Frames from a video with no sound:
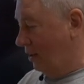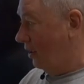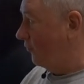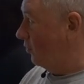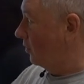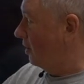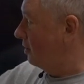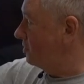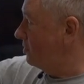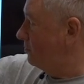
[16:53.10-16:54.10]
If we do a
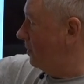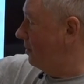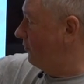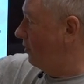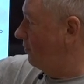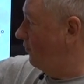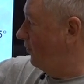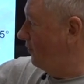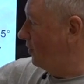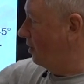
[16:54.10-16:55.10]
constant speed of
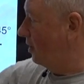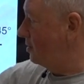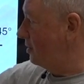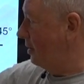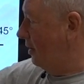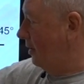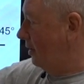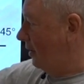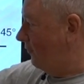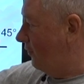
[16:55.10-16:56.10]
150 knots,
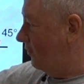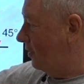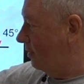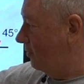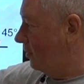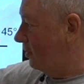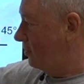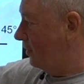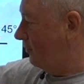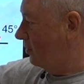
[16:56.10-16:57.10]
at 15
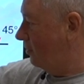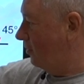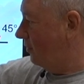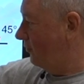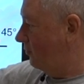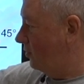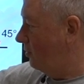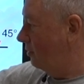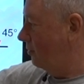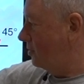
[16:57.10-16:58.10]
degrees, we have a turn rate of
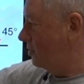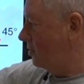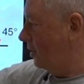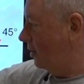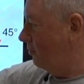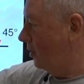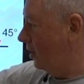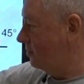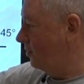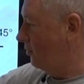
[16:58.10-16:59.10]
2 degrees a second
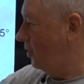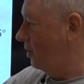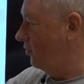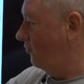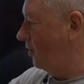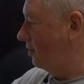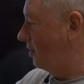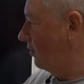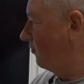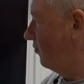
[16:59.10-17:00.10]
approximately, a radius of
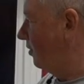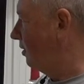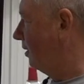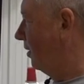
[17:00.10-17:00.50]
8,000 feet.